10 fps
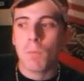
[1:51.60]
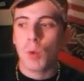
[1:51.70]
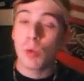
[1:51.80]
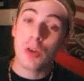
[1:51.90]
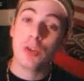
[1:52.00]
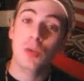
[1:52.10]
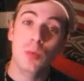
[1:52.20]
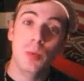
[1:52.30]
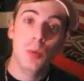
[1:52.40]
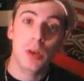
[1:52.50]
We're also going
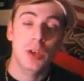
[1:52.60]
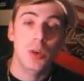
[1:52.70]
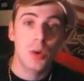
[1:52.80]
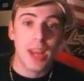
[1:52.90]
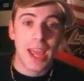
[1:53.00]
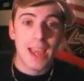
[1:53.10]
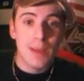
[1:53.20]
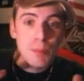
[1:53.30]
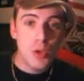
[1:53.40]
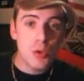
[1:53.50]
to be working on a
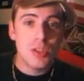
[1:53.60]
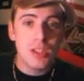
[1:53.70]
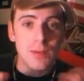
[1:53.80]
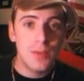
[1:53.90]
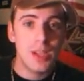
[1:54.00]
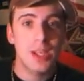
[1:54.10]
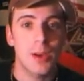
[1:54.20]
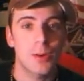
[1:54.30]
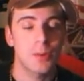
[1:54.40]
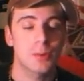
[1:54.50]
music
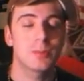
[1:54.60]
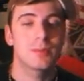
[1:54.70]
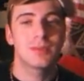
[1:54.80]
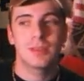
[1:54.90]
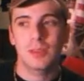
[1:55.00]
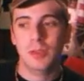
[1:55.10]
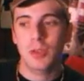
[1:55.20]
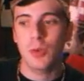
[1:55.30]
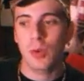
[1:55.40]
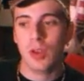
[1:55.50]
video
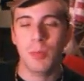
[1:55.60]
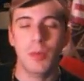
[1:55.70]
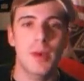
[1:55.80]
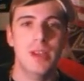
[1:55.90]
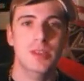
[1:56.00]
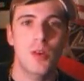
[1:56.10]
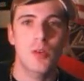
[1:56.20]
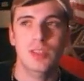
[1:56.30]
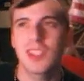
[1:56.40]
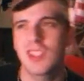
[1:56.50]
to a couple of my
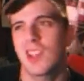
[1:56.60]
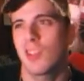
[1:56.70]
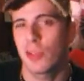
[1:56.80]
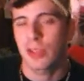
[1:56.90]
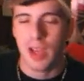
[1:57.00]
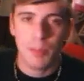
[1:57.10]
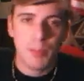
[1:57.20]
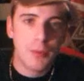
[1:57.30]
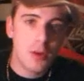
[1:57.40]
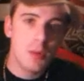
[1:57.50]
songs. They take a long time,
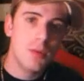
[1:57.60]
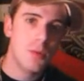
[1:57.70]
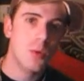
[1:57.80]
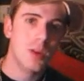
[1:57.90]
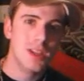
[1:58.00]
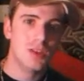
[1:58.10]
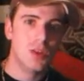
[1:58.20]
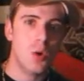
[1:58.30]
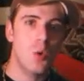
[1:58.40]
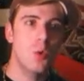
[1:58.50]
preferably before it gets
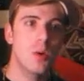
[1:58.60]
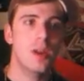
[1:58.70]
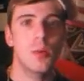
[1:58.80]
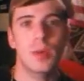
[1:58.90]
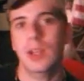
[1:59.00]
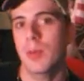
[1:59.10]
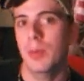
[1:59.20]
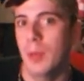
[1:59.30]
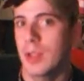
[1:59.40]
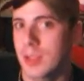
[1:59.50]
cold. I know we got a couple
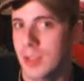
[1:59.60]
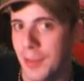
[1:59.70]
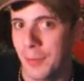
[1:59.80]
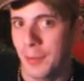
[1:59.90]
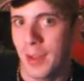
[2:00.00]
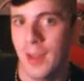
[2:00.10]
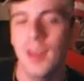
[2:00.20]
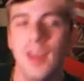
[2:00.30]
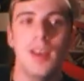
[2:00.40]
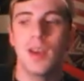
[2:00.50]
months yet for that,
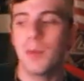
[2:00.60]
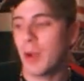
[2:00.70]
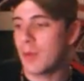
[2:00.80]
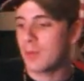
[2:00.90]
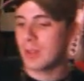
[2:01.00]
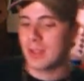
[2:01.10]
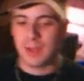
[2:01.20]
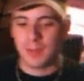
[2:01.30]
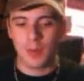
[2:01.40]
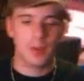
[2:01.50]
but hopefully,
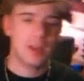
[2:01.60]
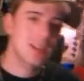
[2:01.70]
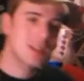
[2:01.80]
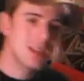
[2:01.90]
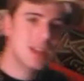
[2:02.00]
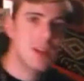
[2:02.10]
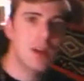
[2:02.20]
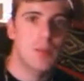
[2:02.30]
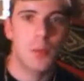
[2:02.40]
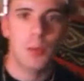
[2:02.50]
that, hopefully I get to get it done before